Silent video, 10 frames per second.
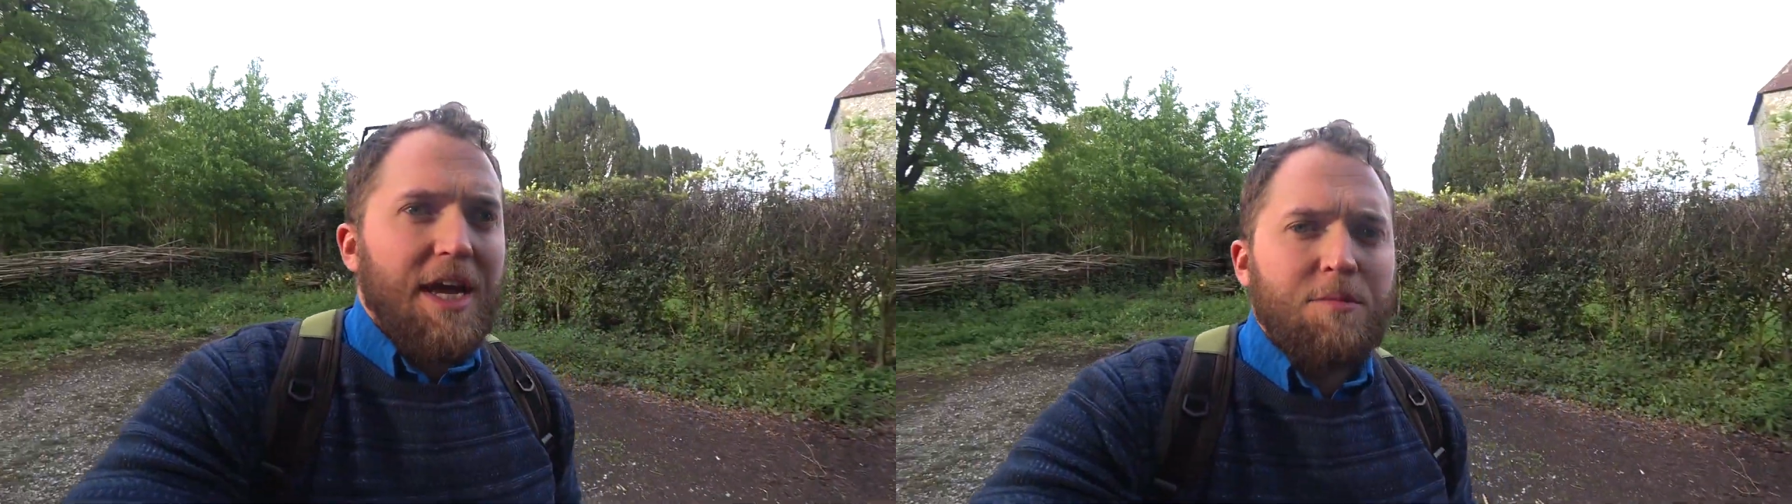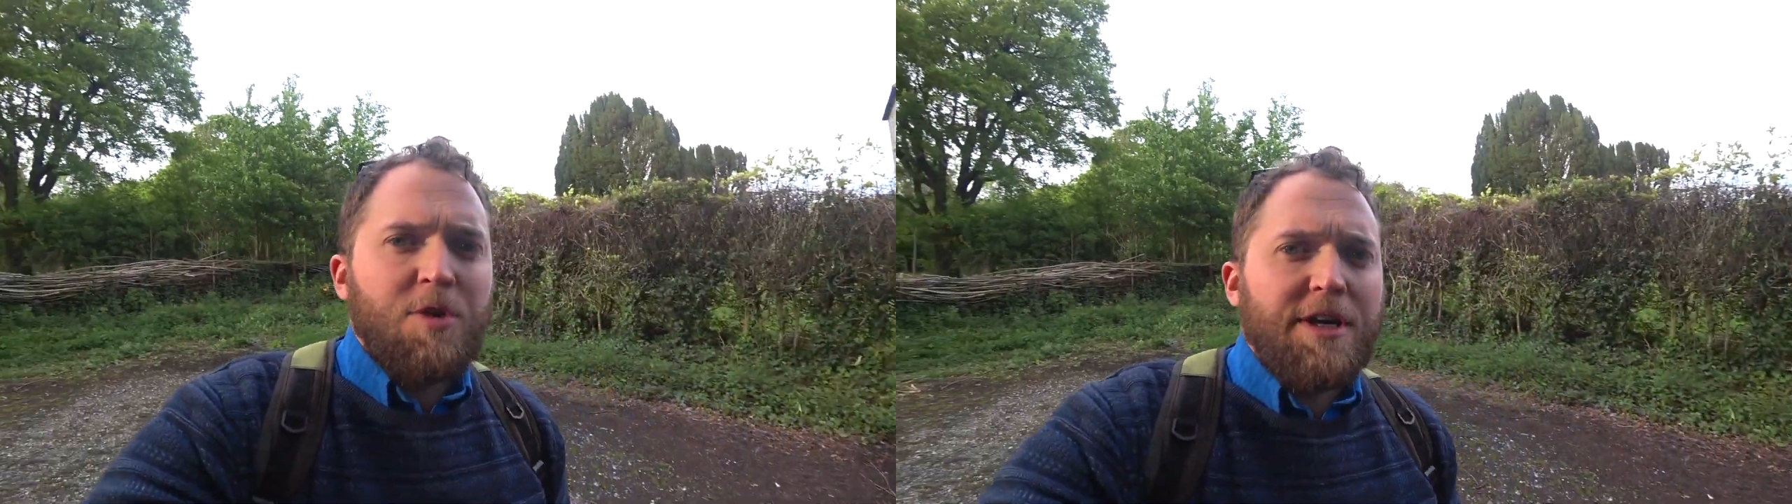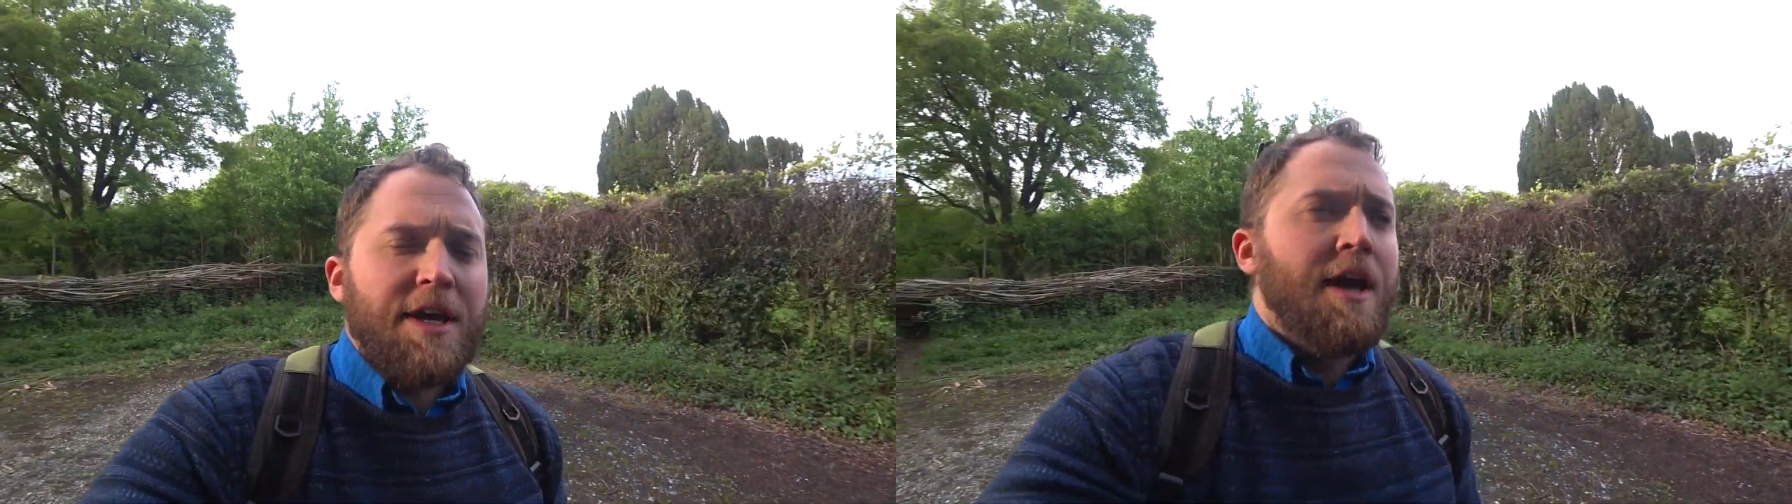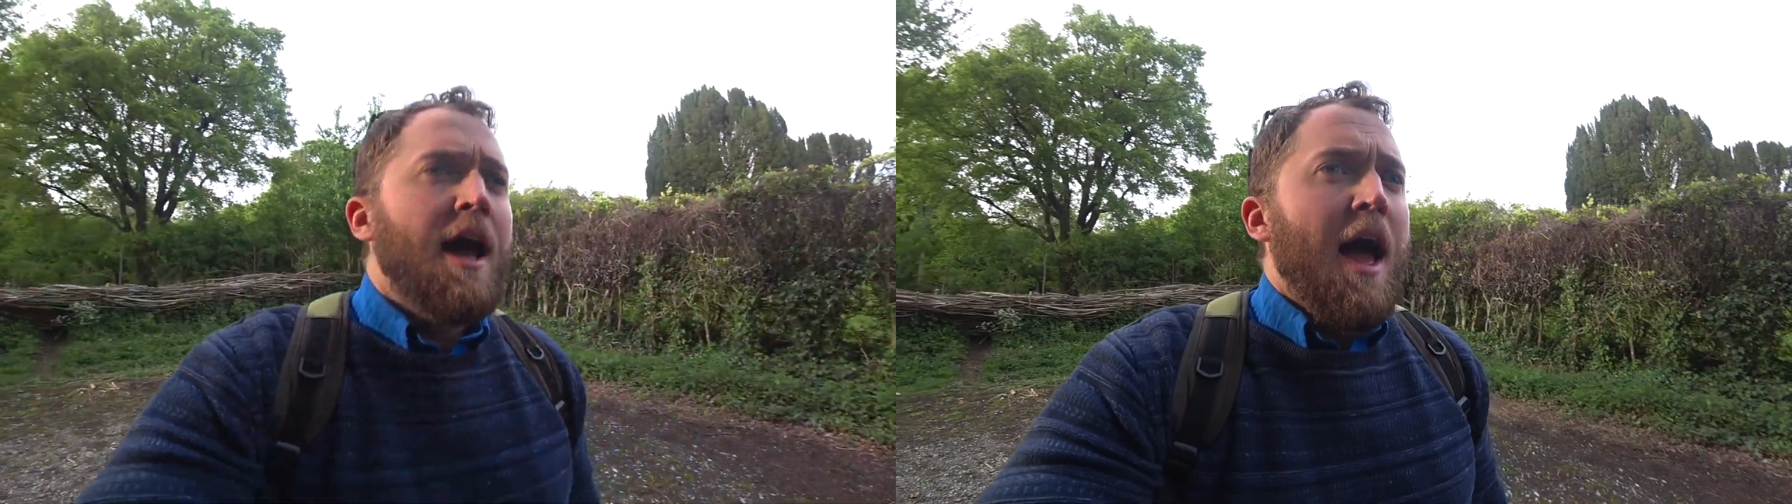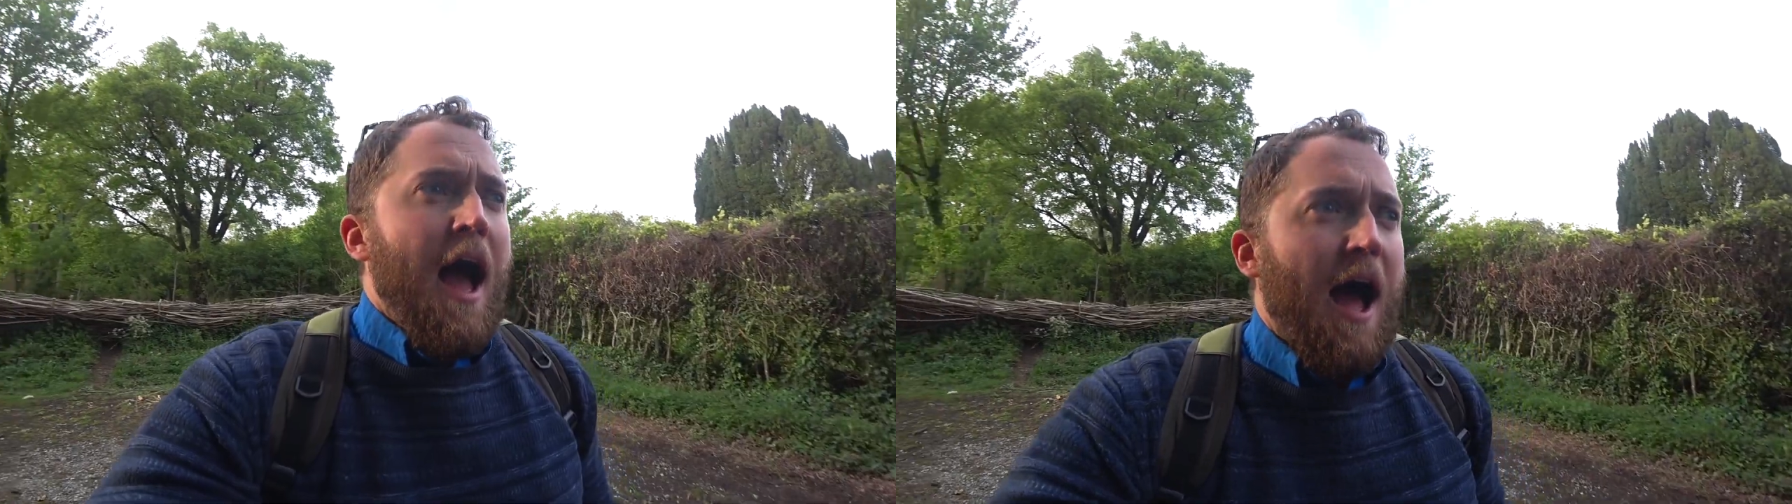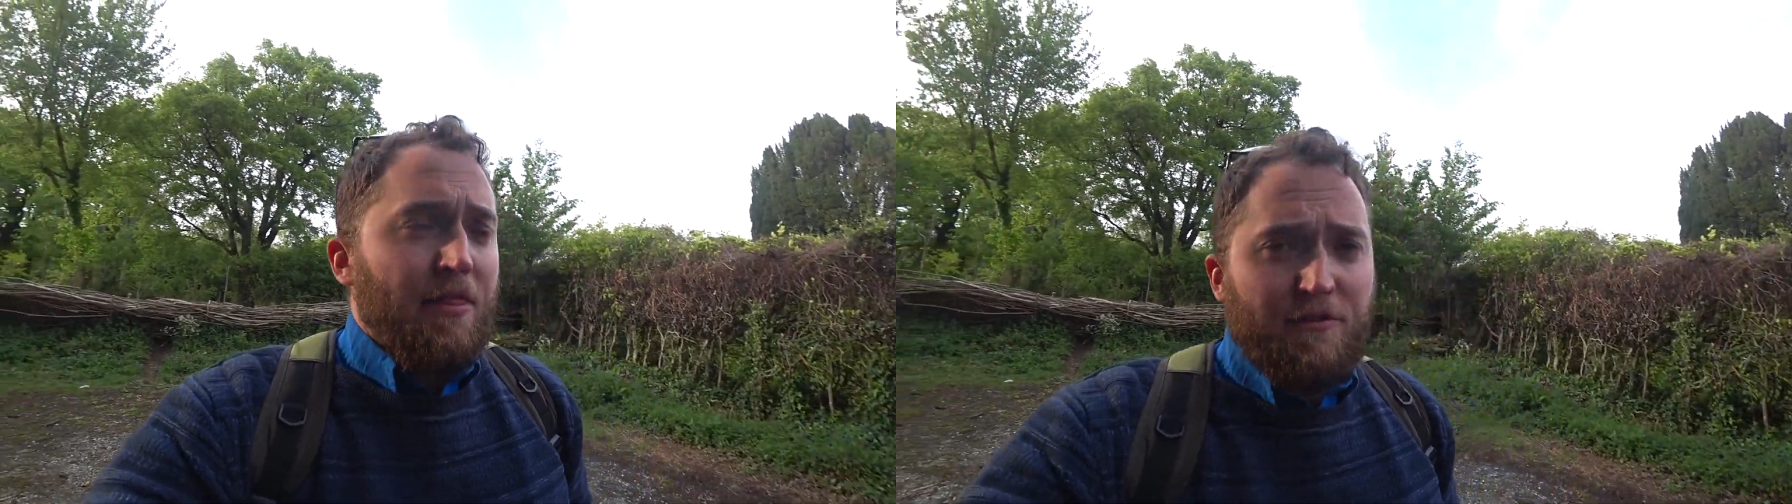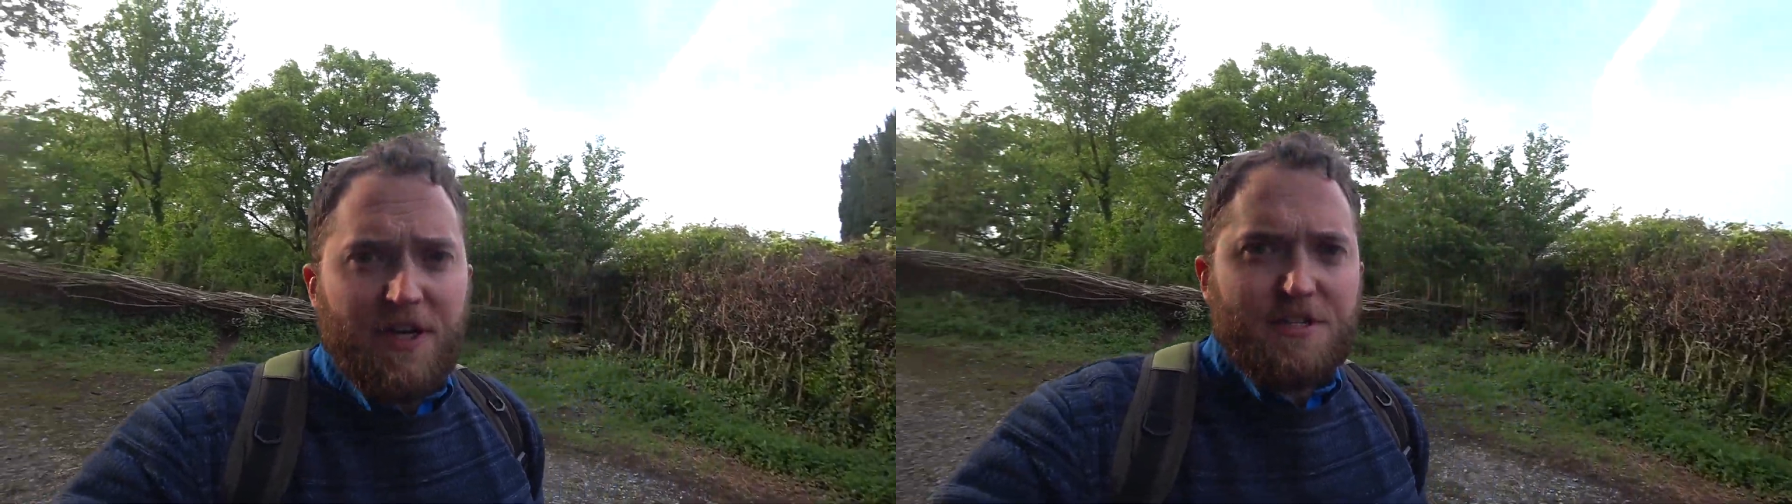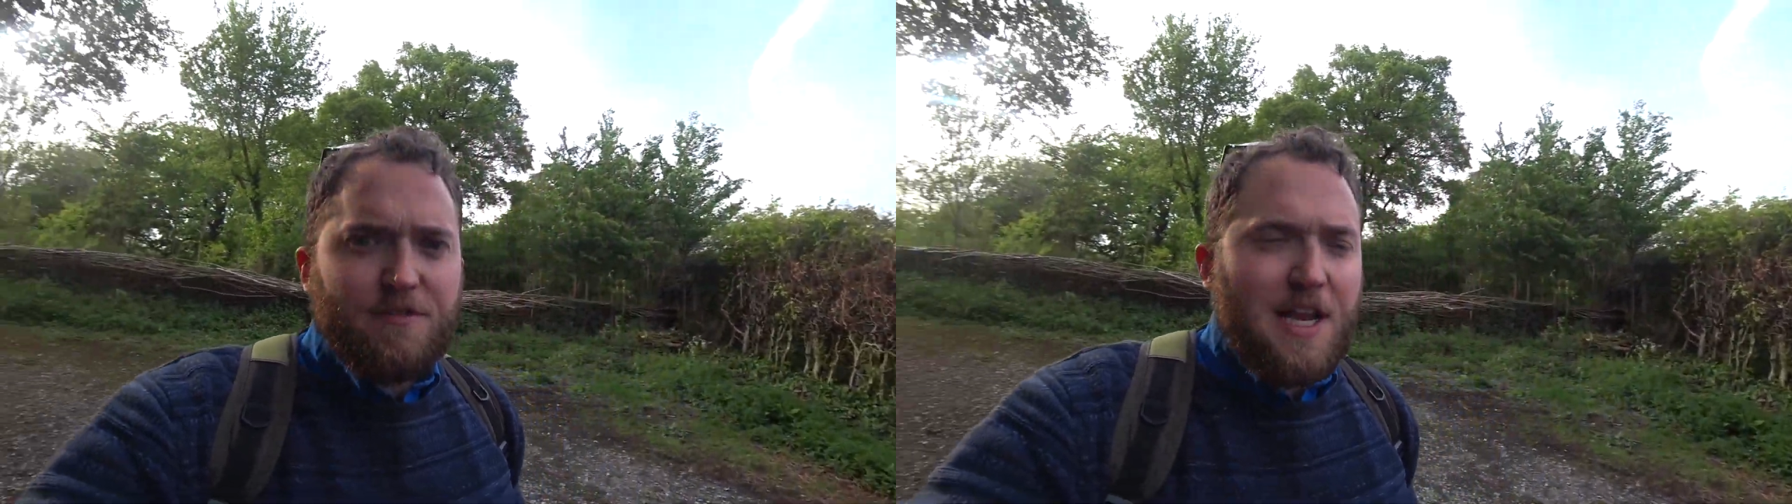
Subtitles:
Angmering and the village of